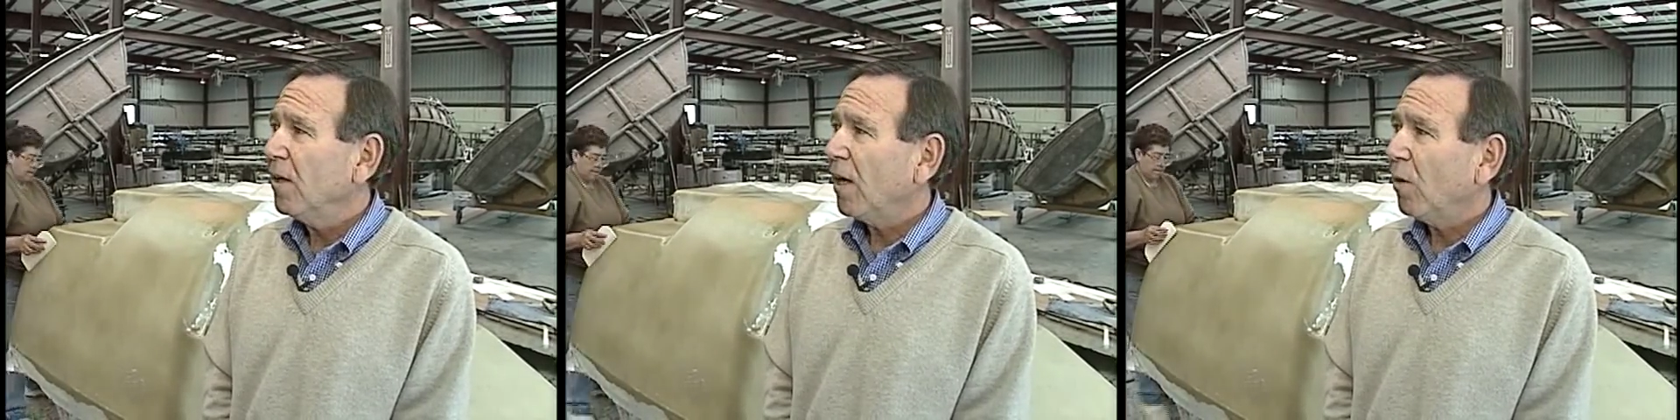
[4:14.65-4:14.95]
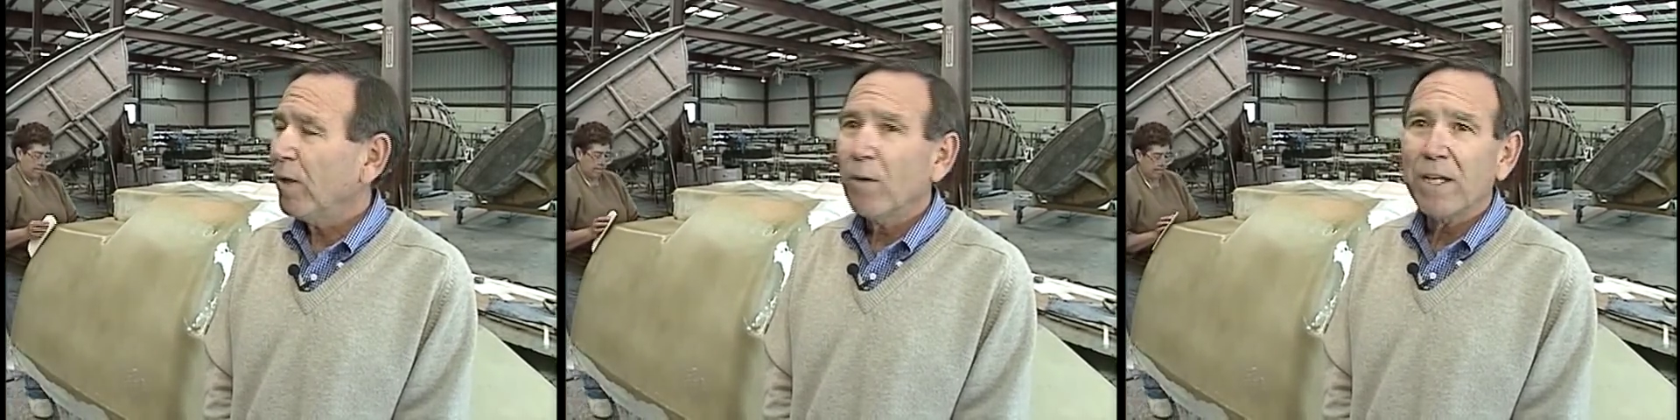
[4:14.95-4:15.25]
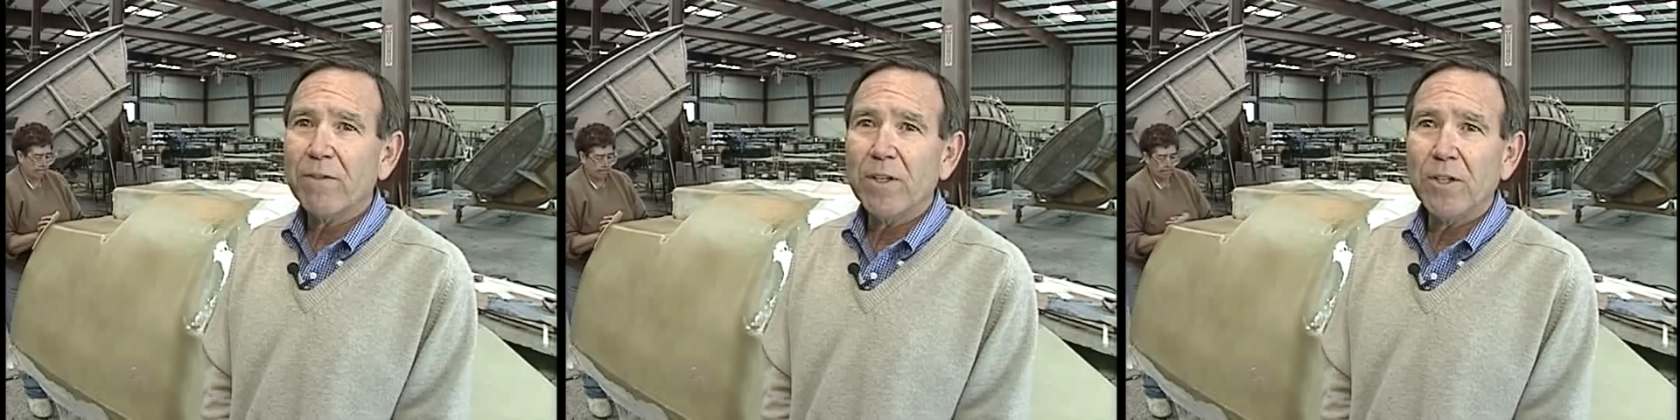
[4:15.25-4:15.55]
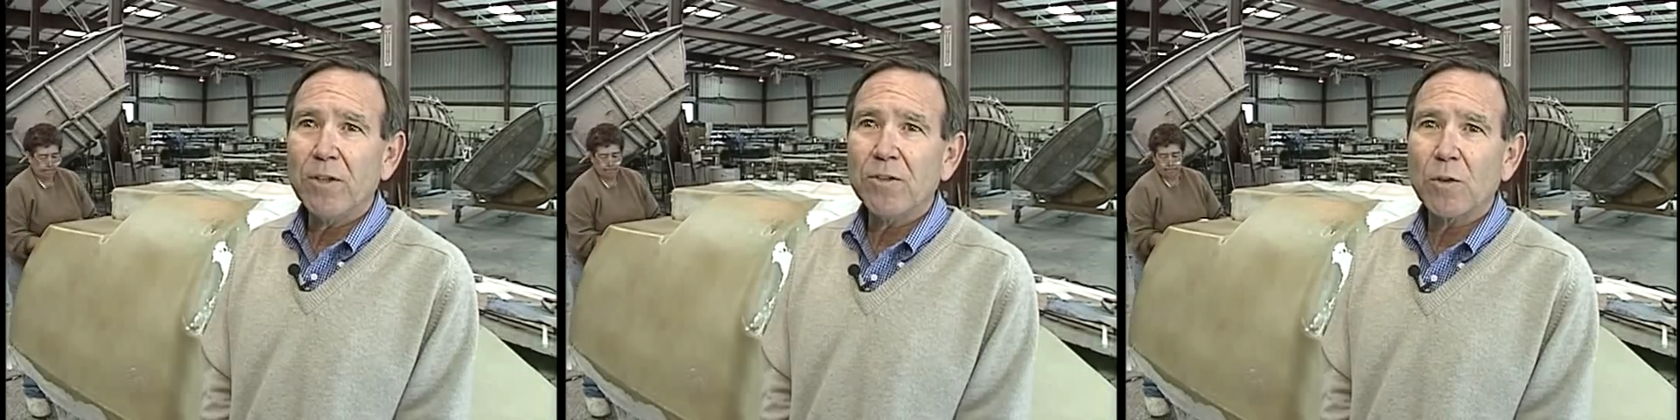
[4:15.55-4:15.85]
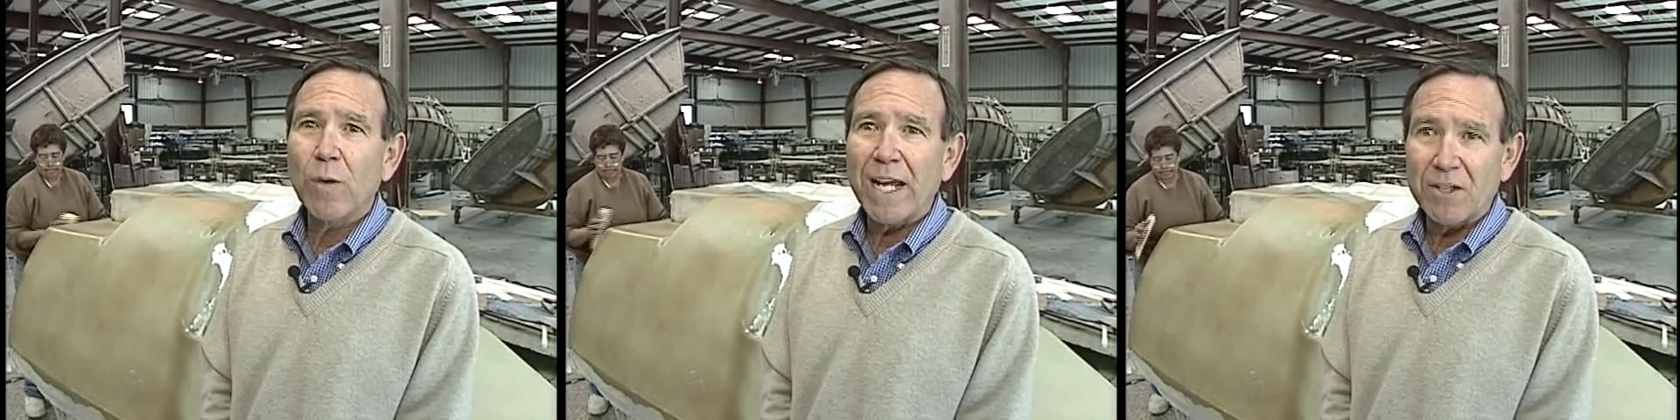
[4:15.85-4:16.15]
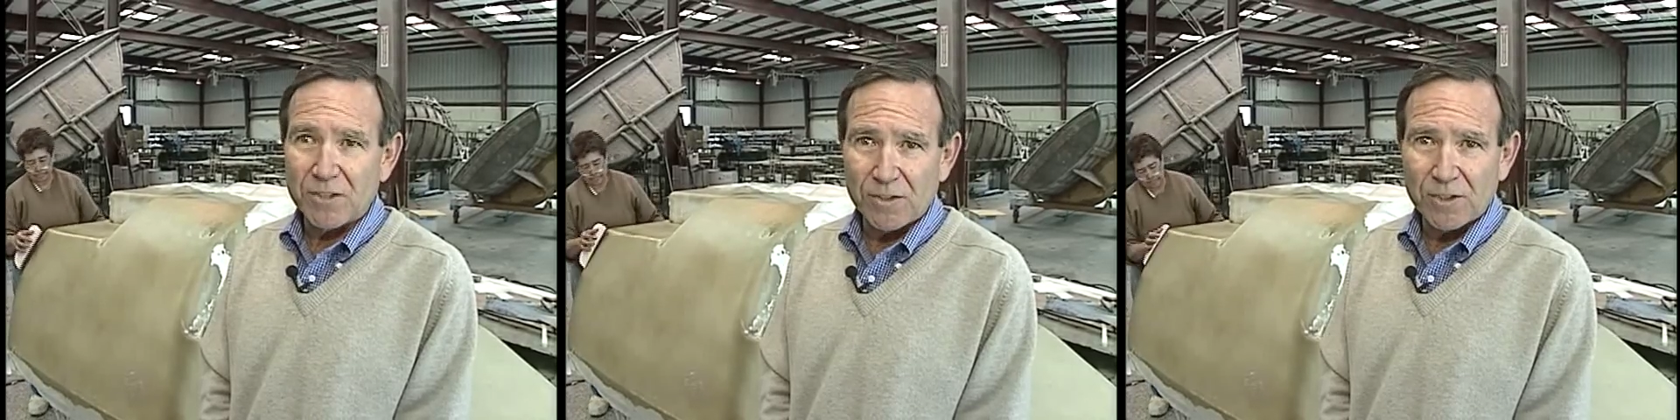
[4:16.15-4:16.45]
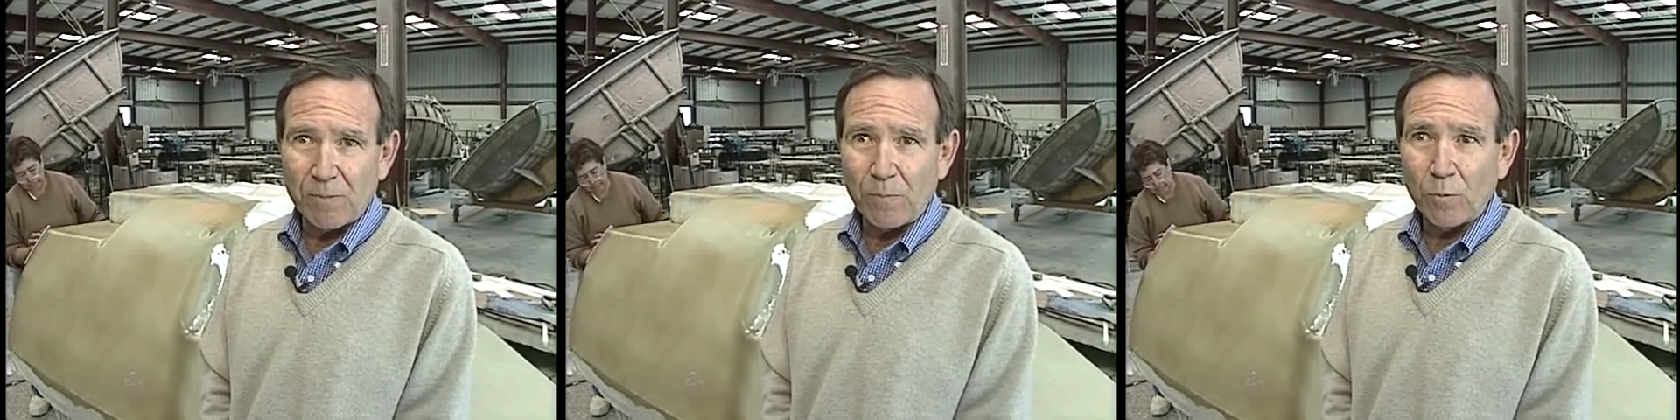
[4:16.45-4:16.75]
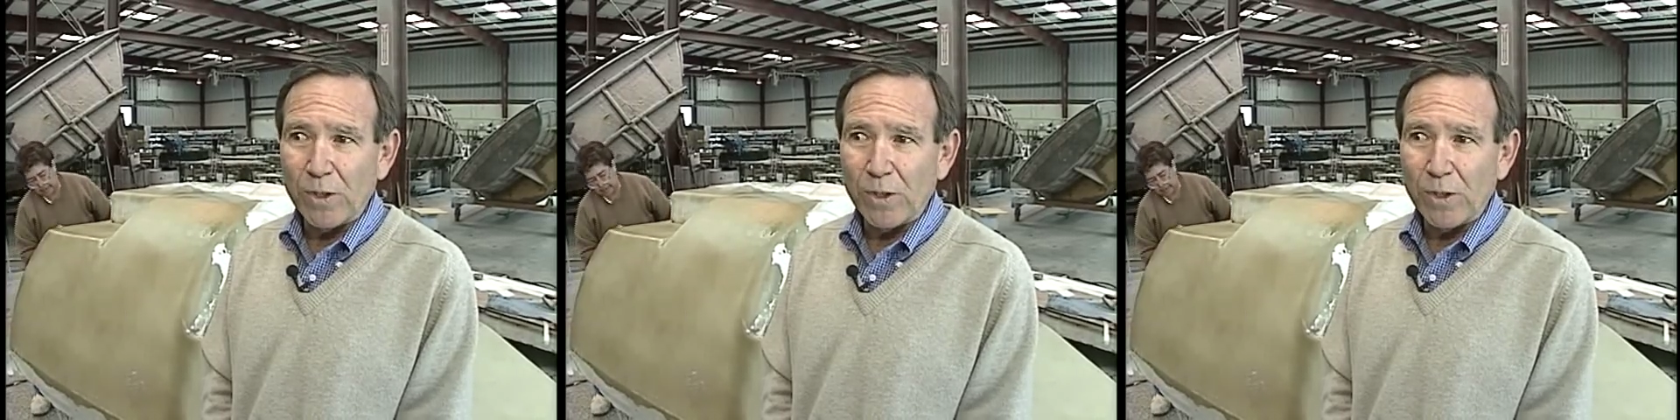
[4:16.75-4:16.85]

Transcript: Uh, we don't even use a wet out system,